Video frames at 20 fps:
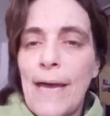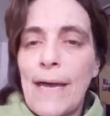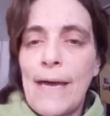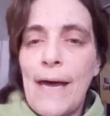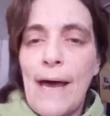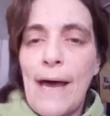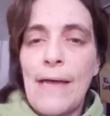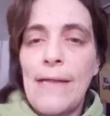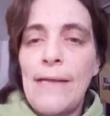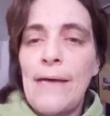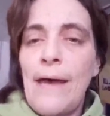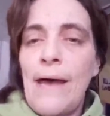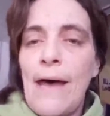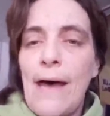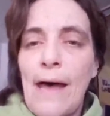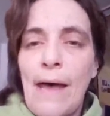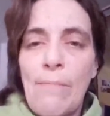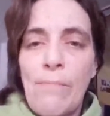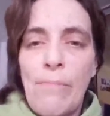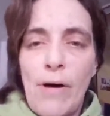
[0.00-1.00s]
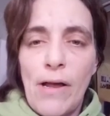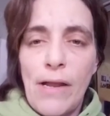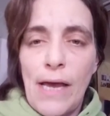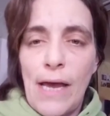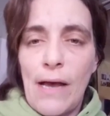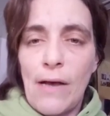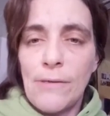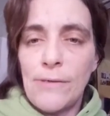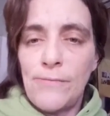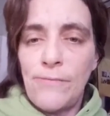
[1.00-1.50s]
God, I bought a
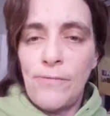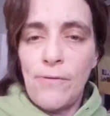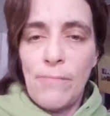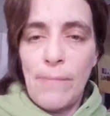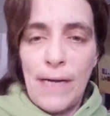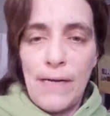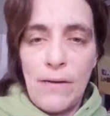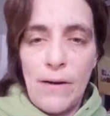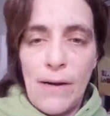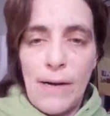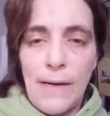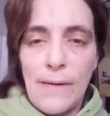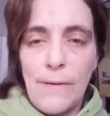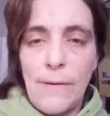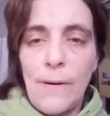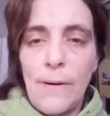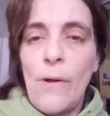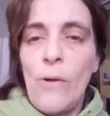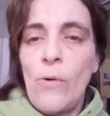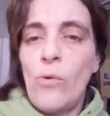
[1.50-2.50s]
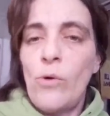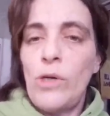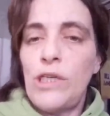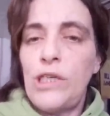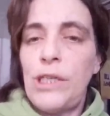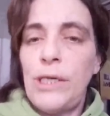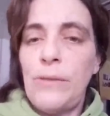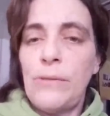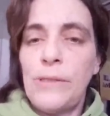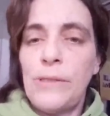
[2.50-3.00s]
house for my daughter when
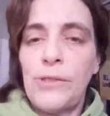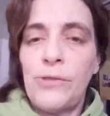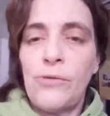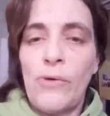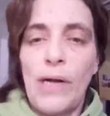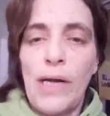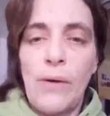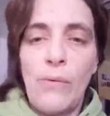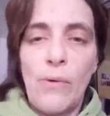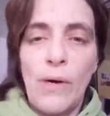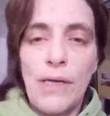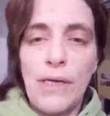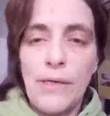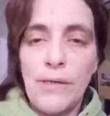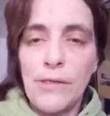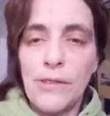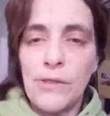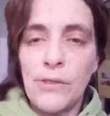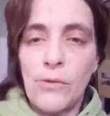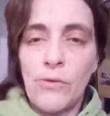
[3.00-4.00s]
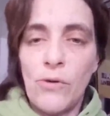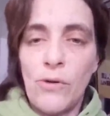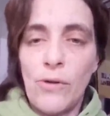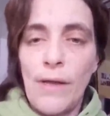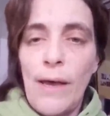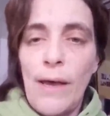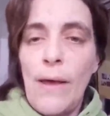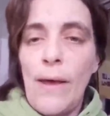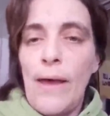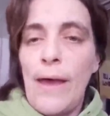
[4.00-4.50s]
she was 21 years
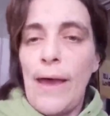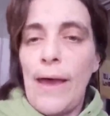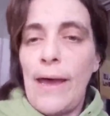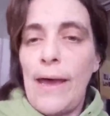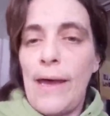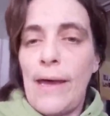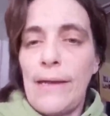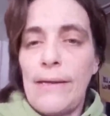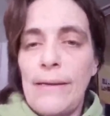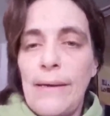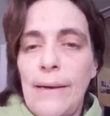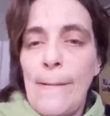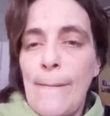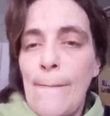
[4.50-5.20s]
old, and